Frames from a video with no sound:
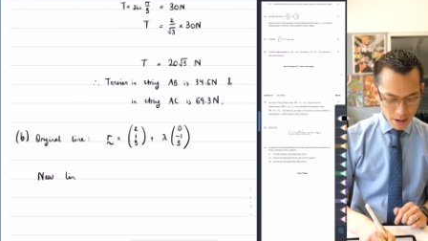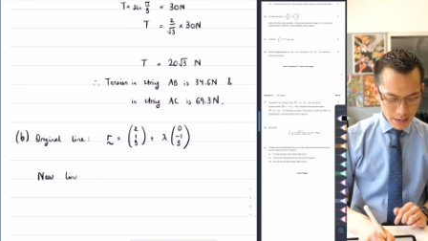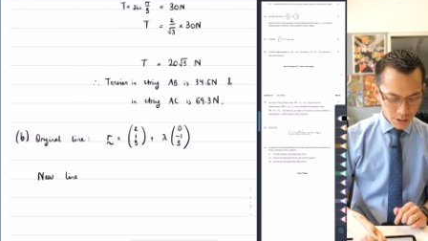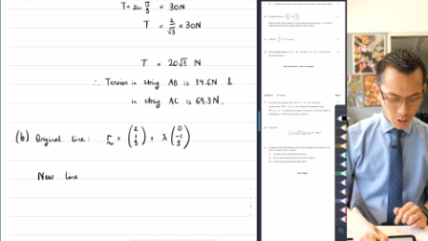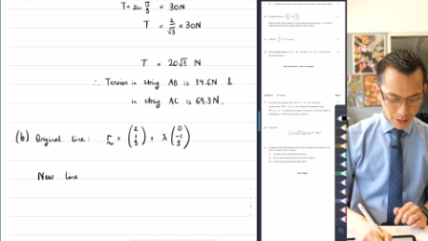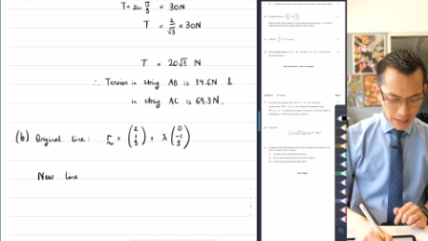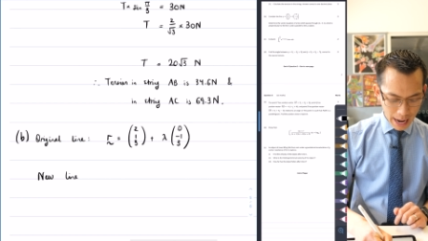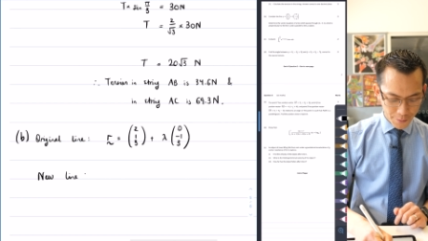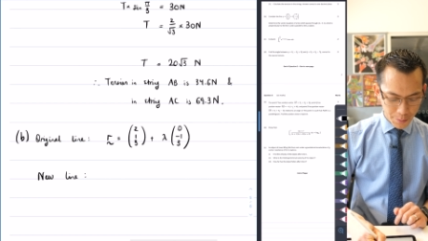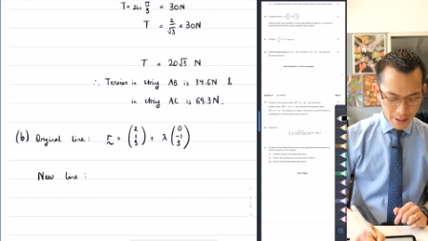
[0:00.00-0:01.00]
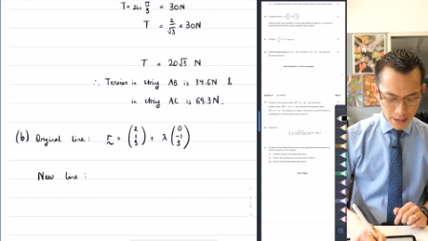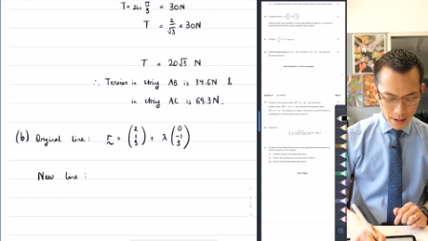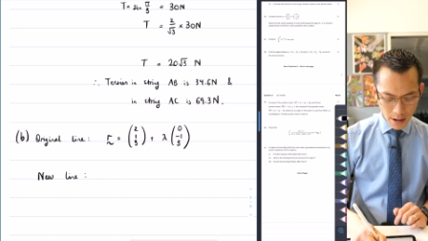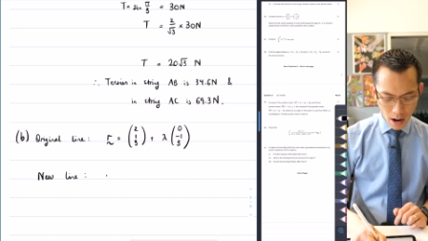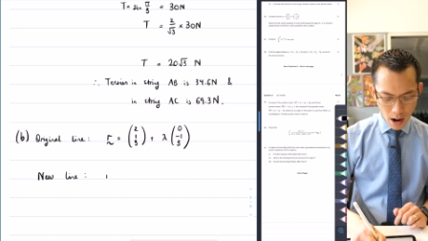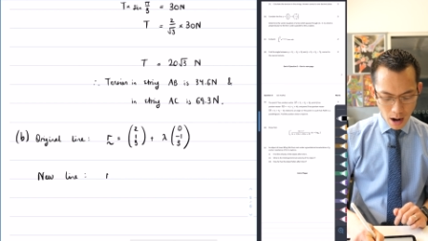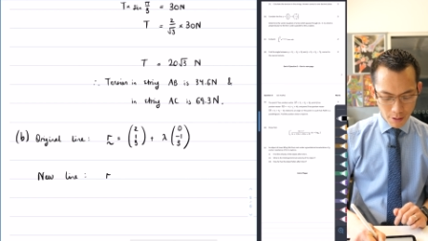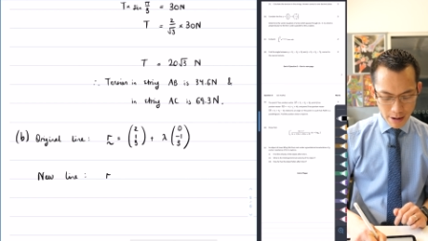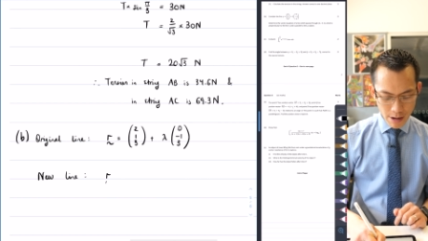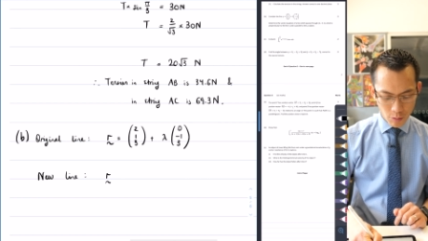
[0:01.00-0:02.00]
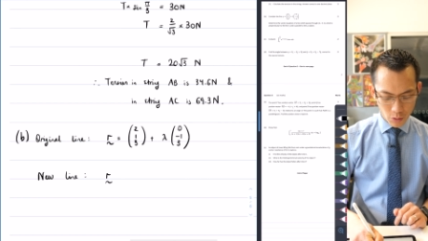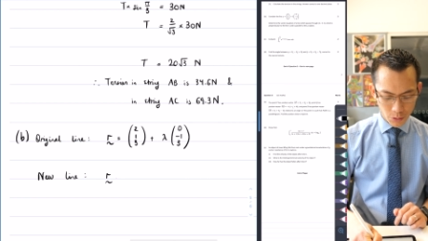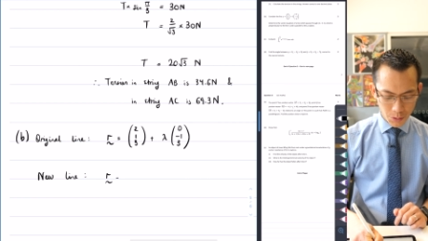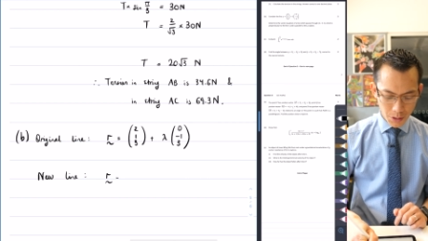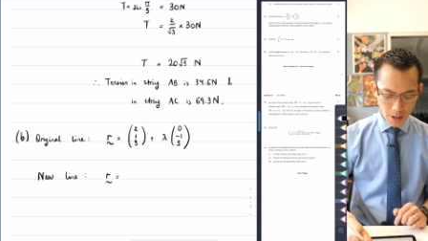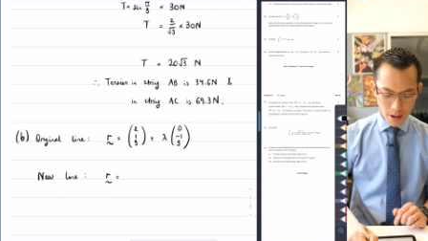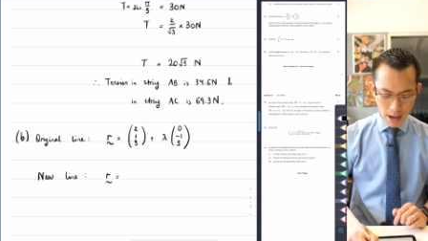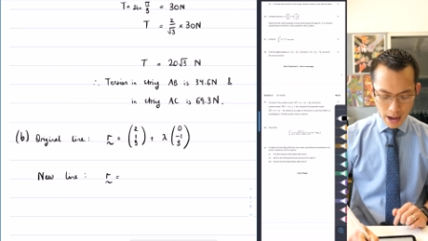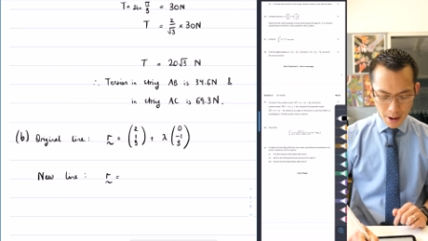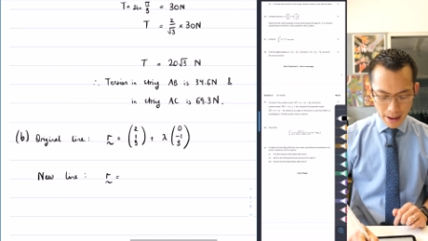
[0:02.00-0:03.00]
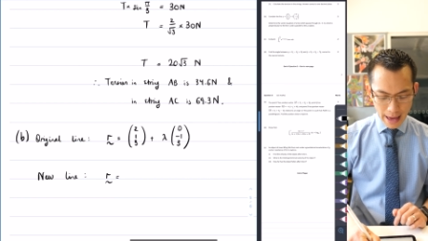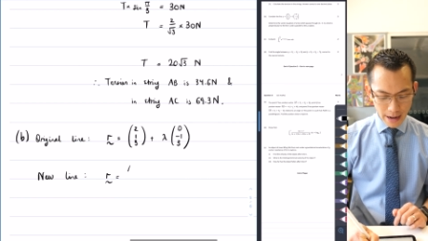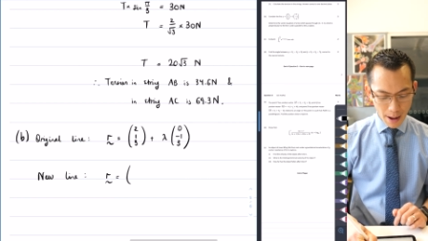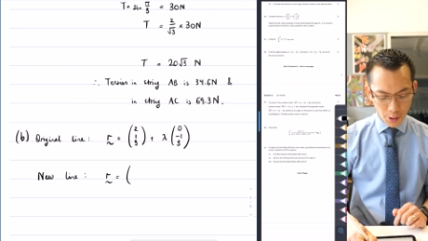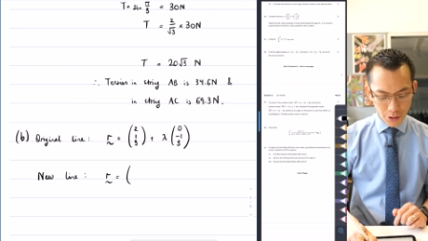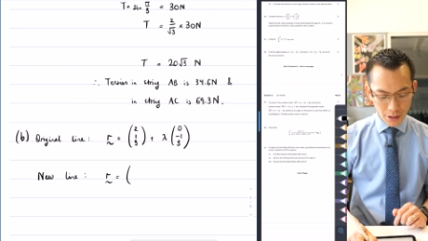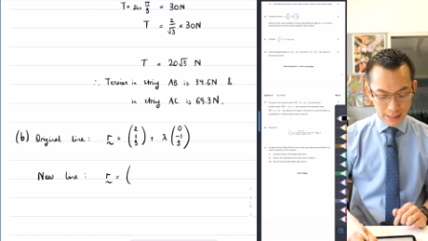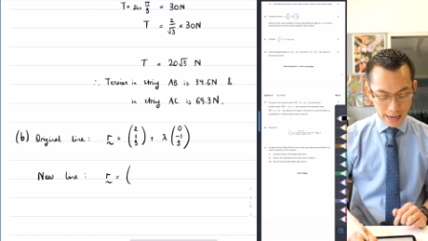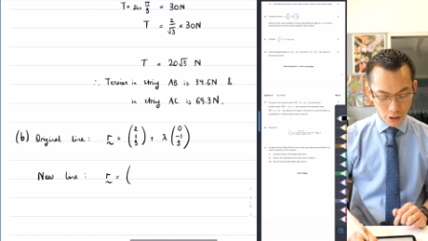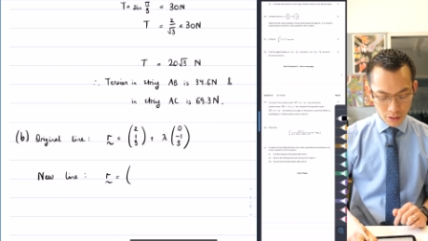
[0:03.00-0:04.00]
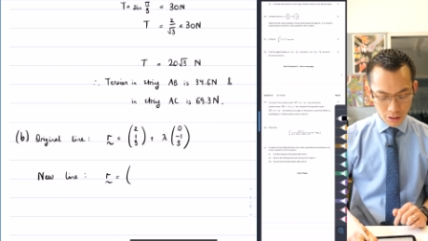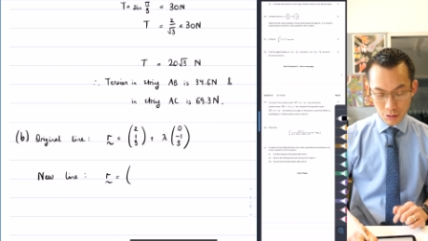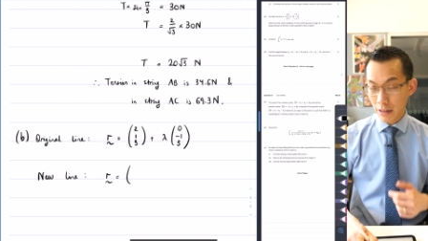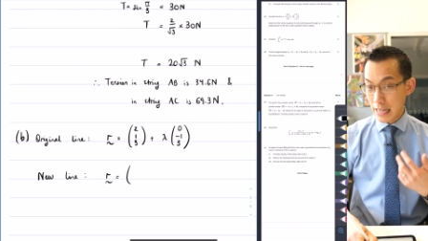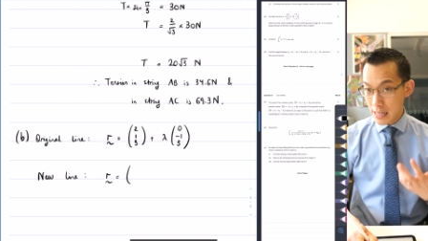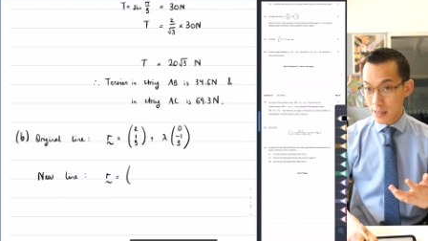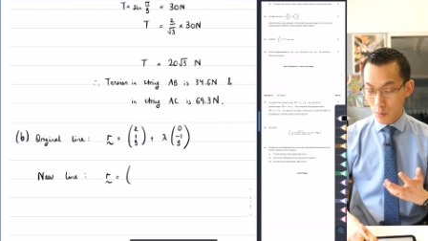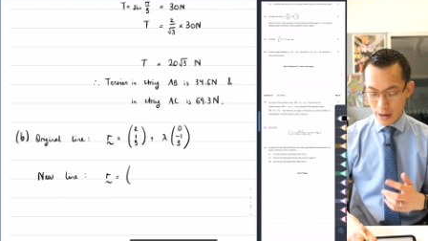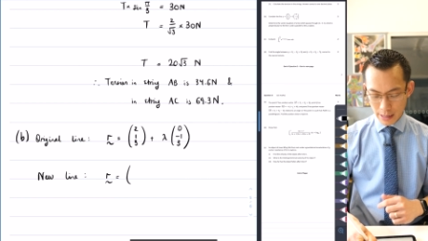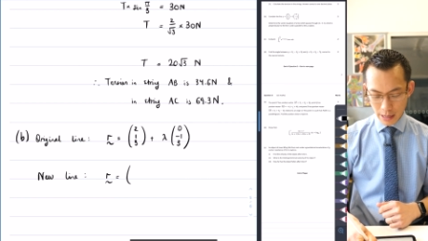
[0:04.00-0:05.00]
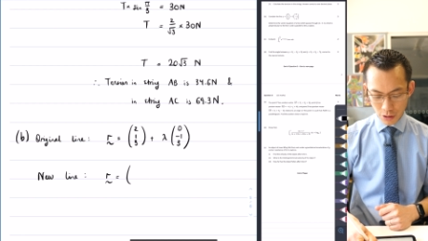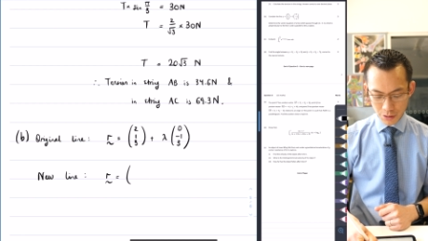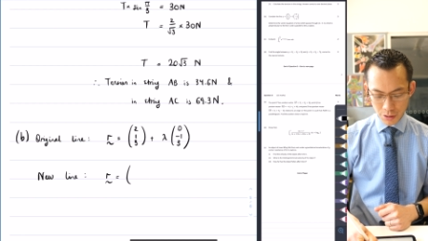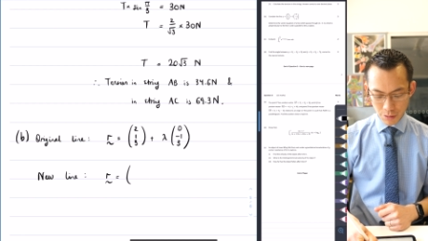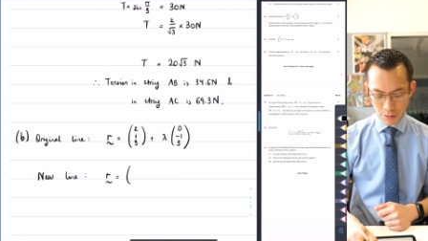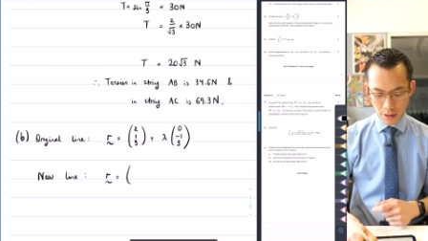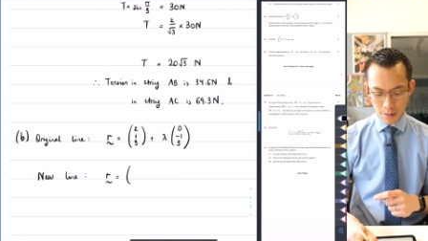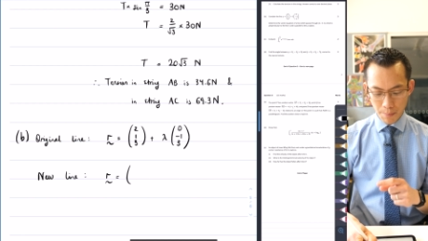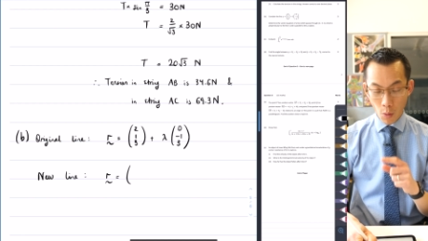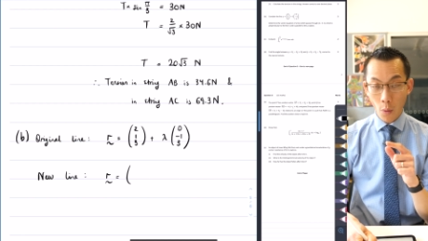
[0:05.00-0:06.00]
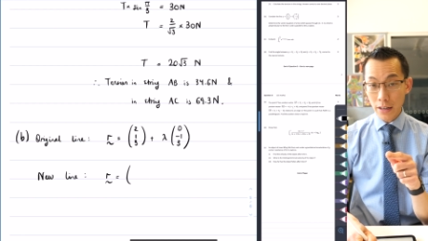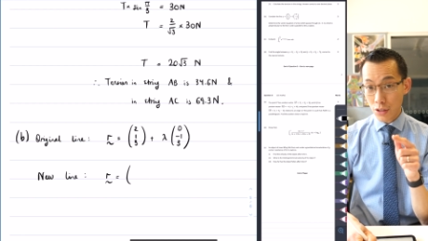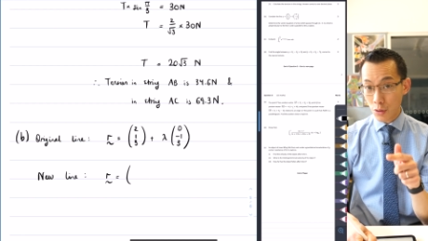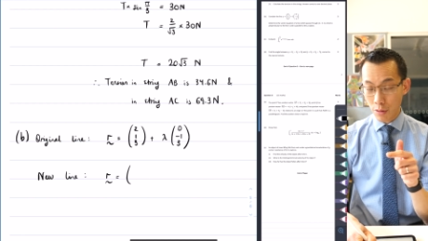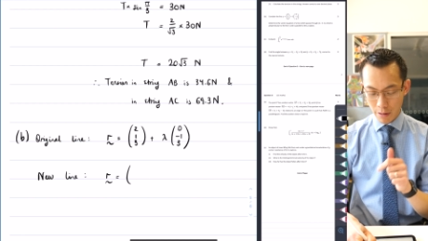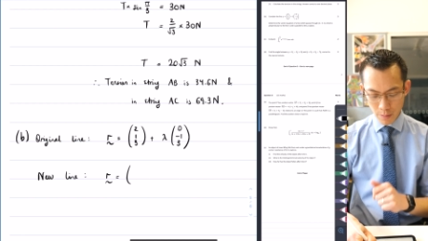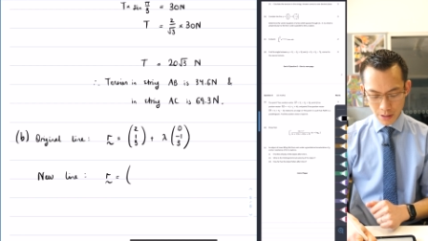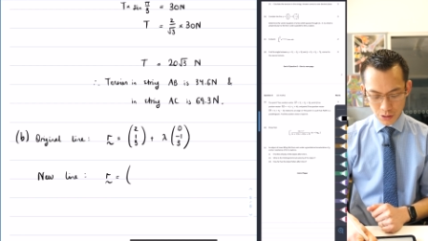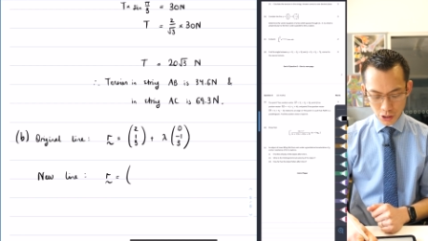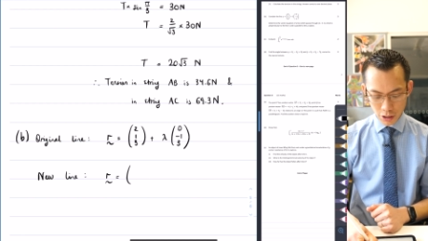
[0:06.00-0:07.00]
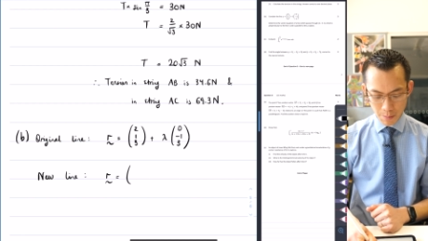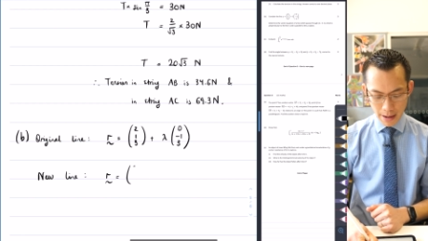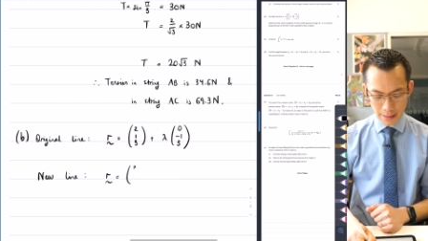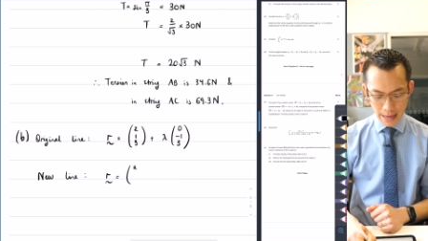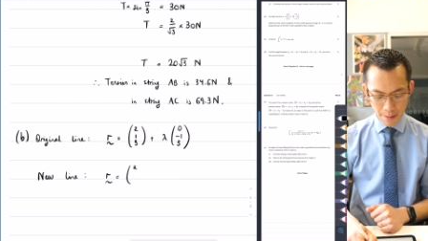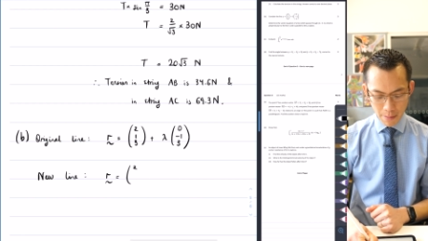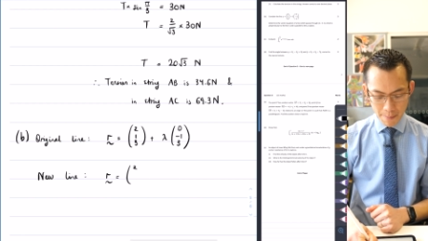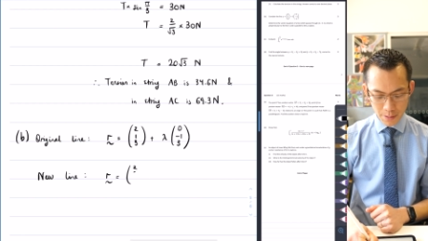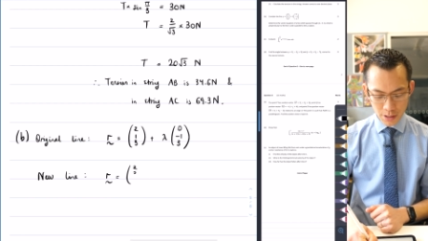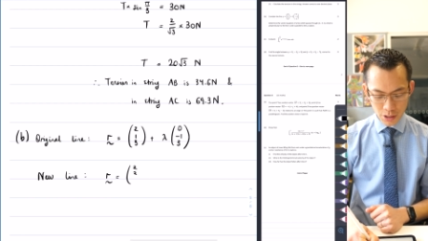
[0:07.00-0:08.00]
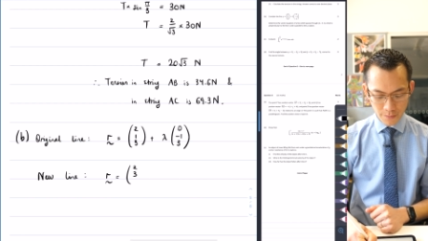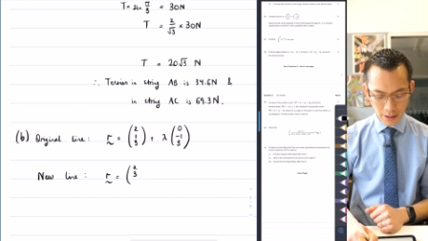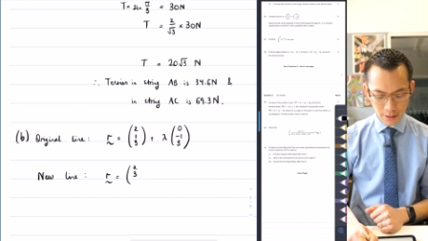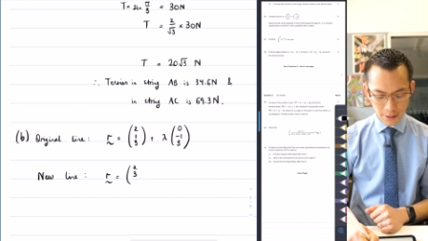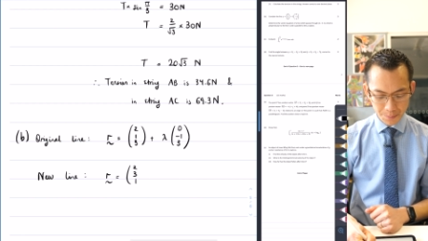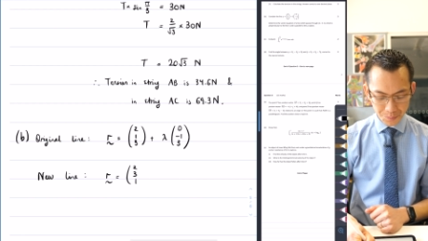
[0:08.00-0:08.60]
is going to have to be r equals, um, and I'm going to get onto, an easy way to get onto the point 231 is just to make that my position vector.